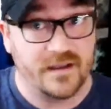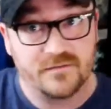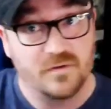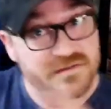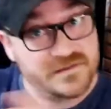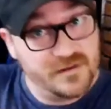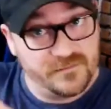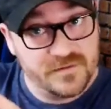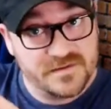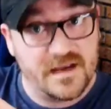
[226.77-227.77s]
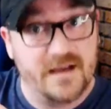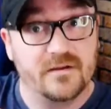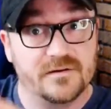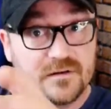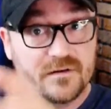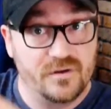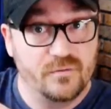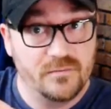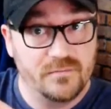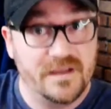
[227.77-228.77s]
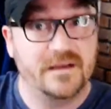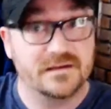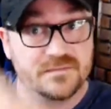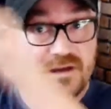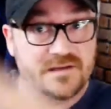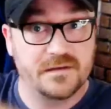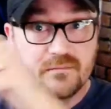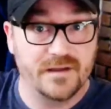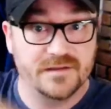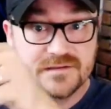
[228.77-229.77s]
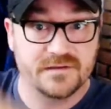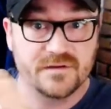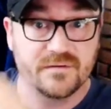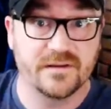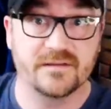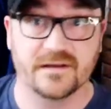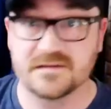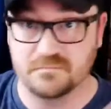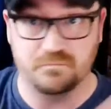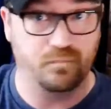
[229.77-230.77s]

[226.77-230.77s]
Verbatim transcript: If those if those silos are human beings pressing buttons and doing things,